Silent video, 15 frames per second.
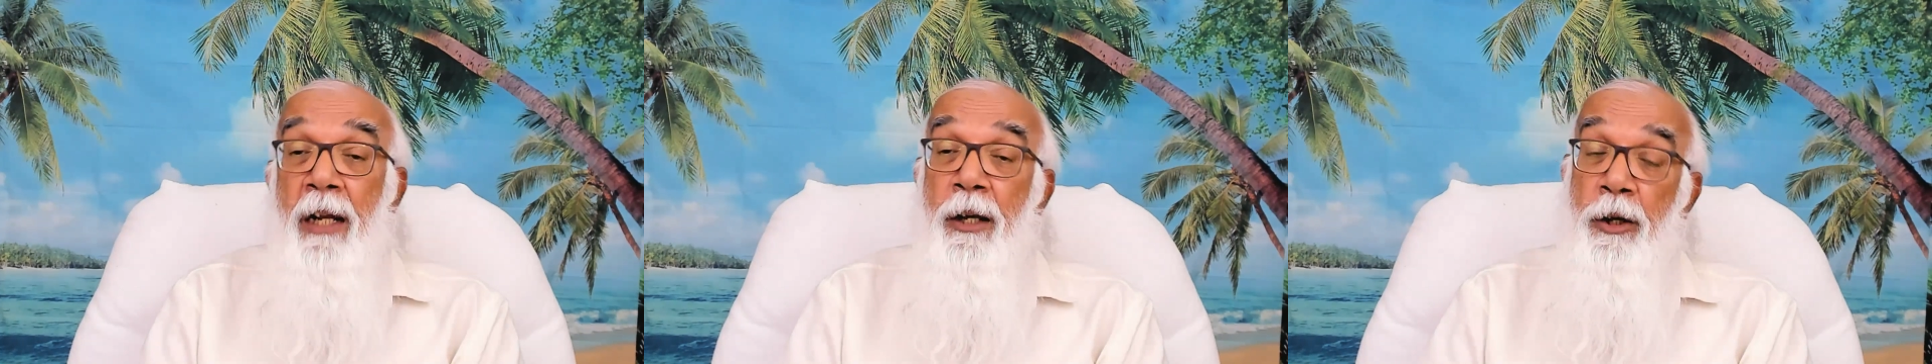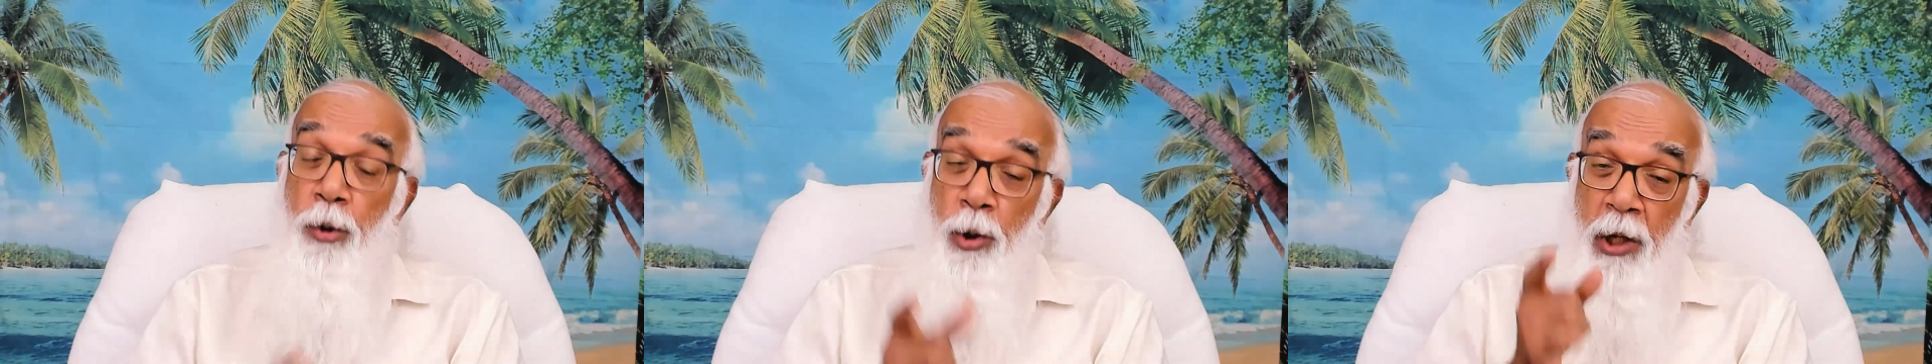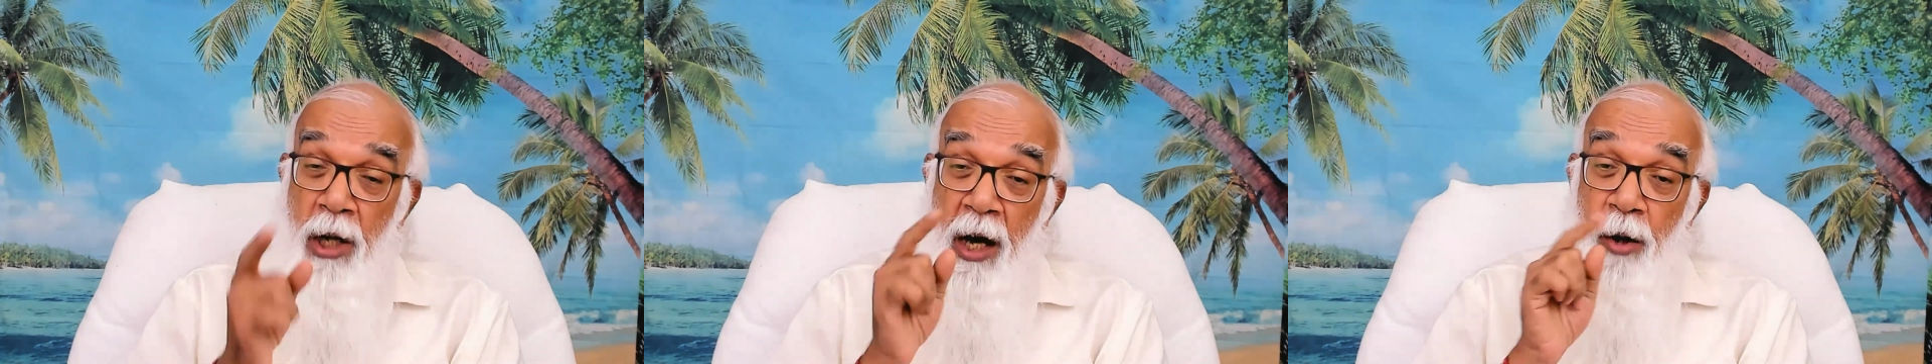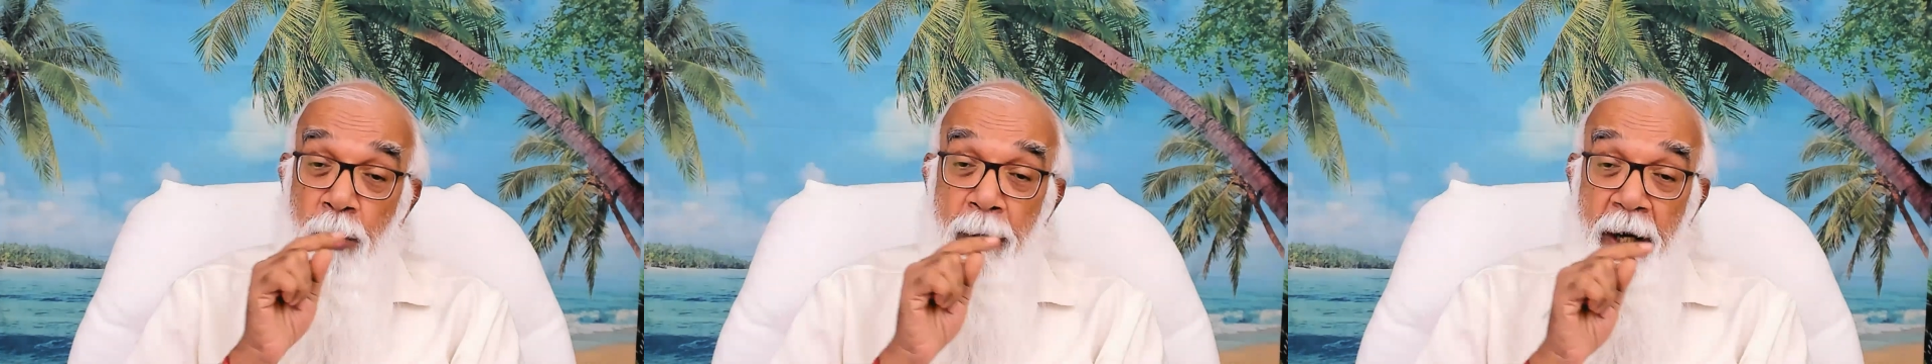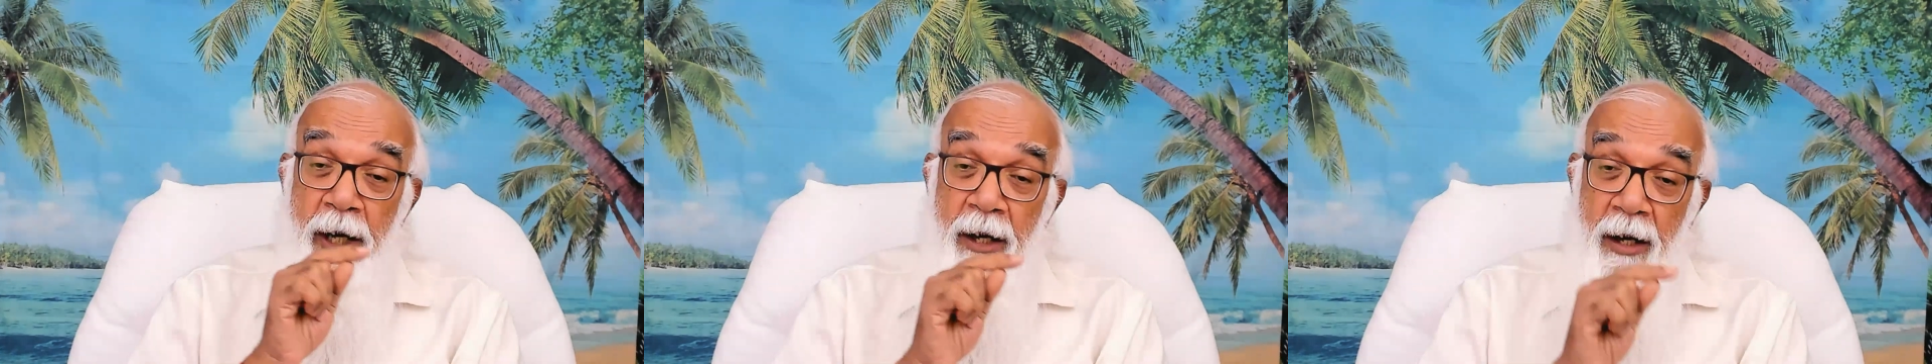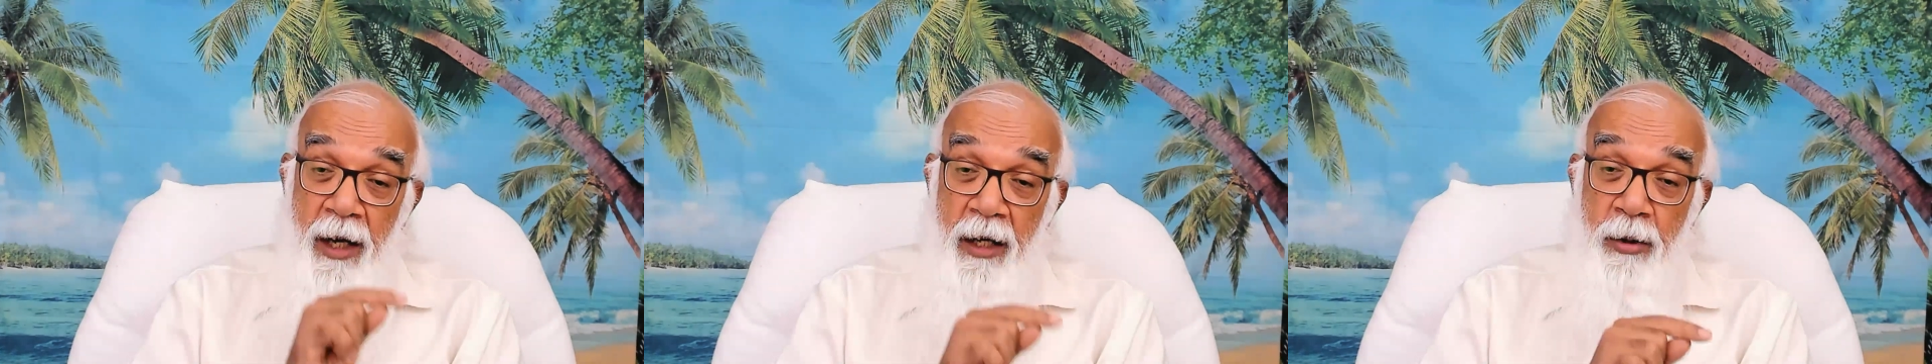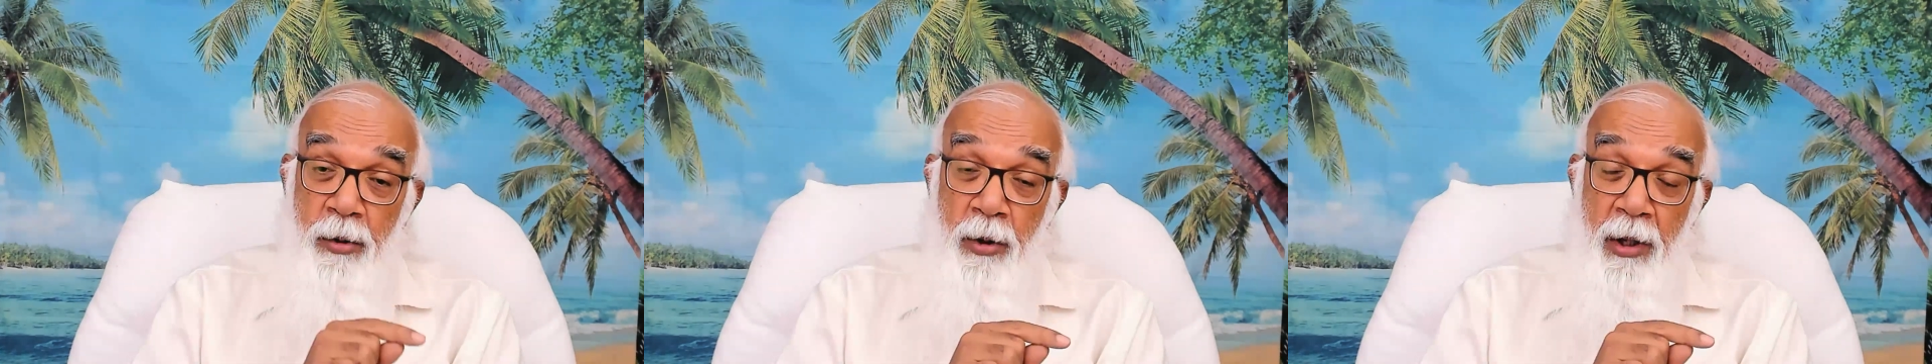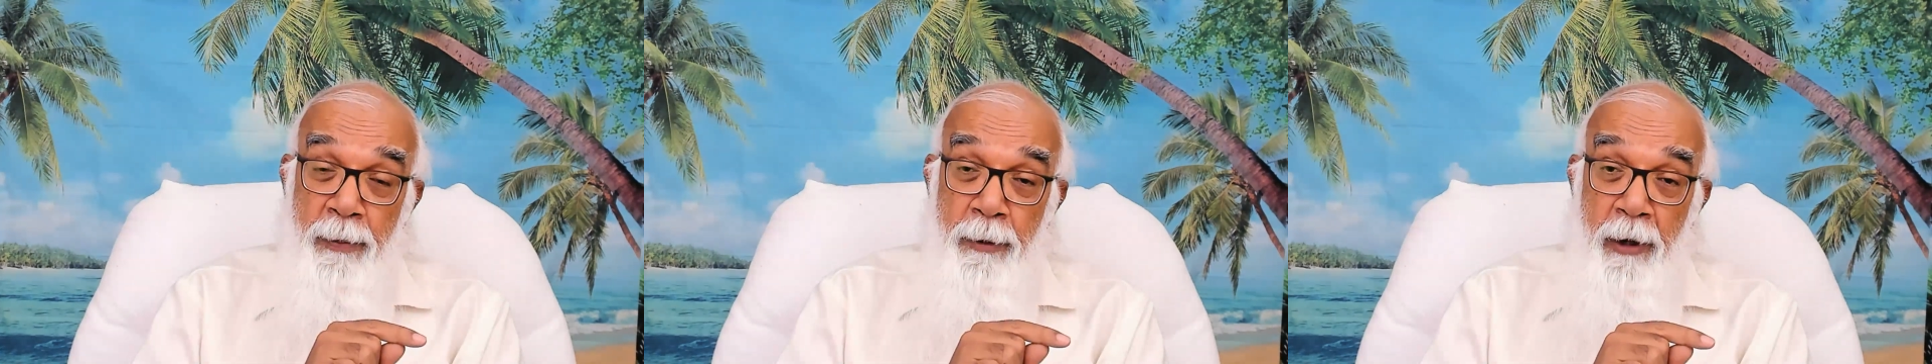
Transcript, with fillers: No doubt, by regular